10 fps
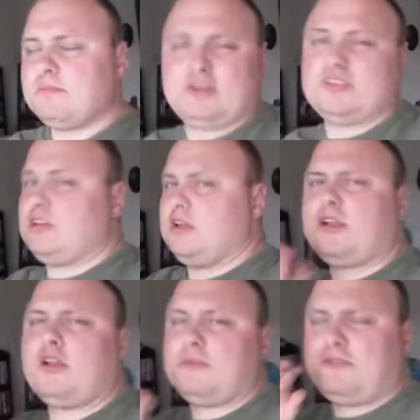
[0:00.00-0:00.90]
But
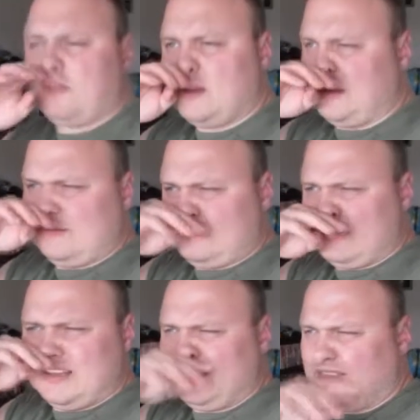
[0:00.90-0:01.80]
it'll only be for like,
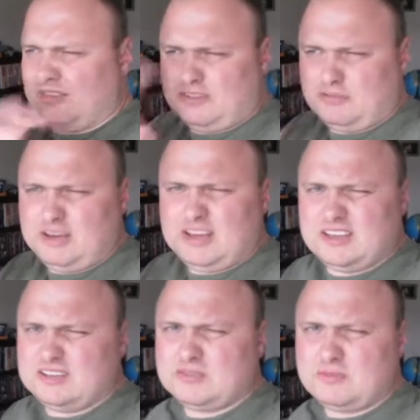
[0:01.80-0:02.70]
I think, three
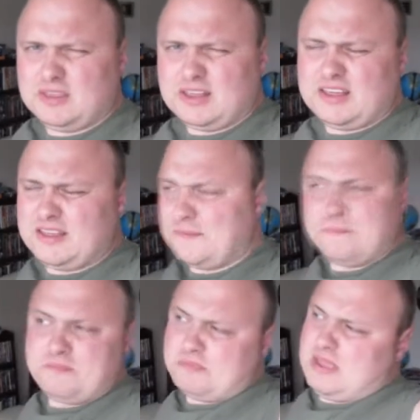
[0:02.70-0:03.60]
days, something like that.
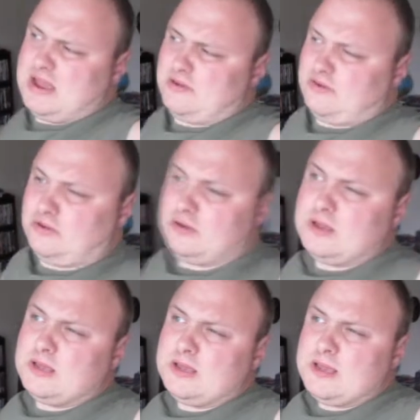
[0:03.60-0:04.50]
I don't know.
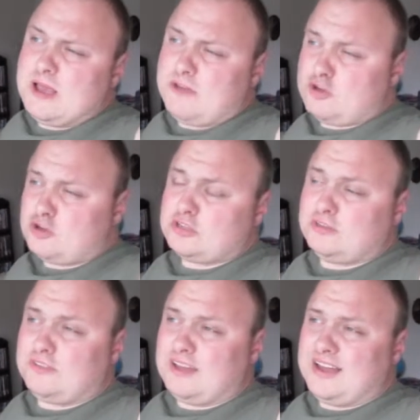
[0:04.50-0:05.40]
Of course,
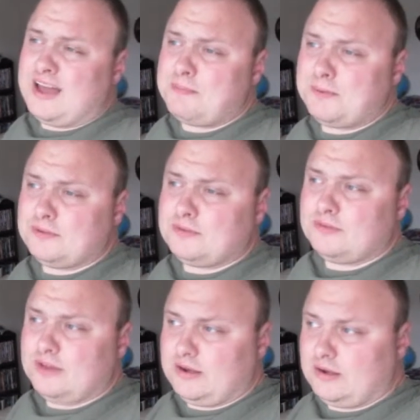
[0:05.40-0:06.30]
if that
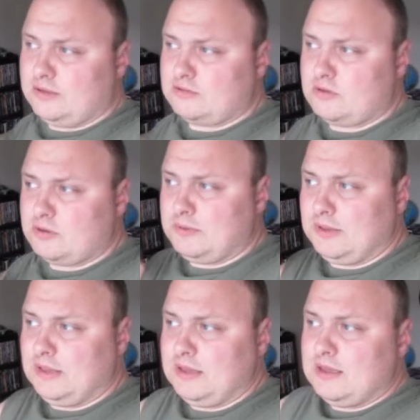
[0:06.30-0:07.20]
happens and it's going to
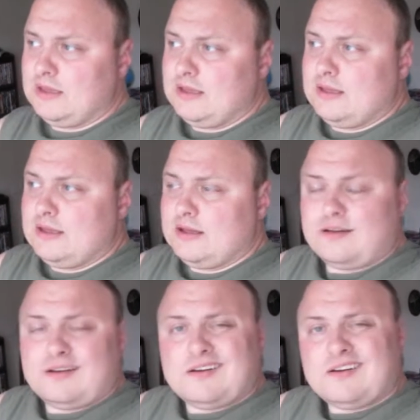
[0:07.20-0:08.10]
be
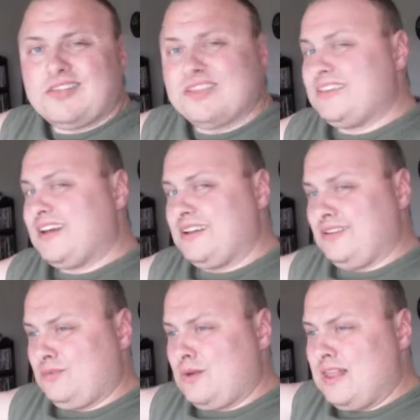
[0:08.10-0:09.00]
on the Saturday
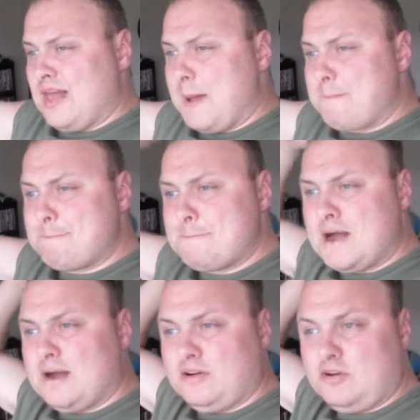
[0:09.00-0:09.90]
as well, I
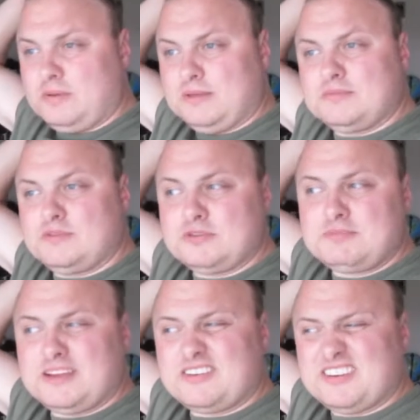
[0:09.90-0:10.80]
might not be able to do a
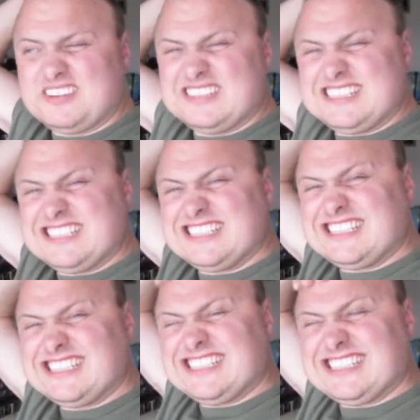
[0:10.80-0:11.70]
smeg, Chris.
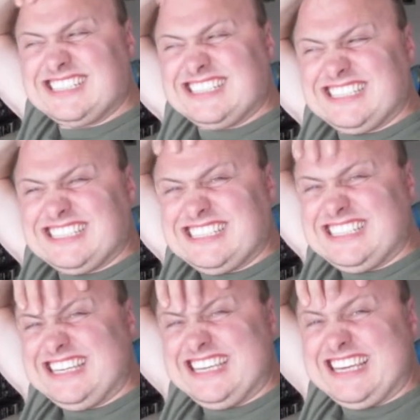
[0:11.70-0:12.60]

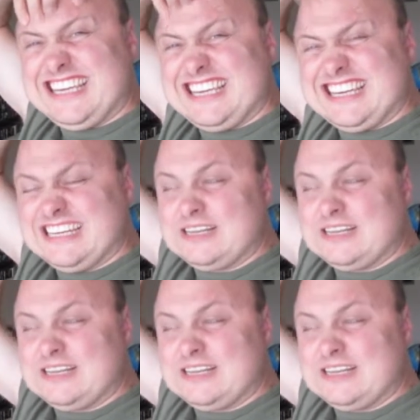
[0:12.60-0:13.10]
Eek.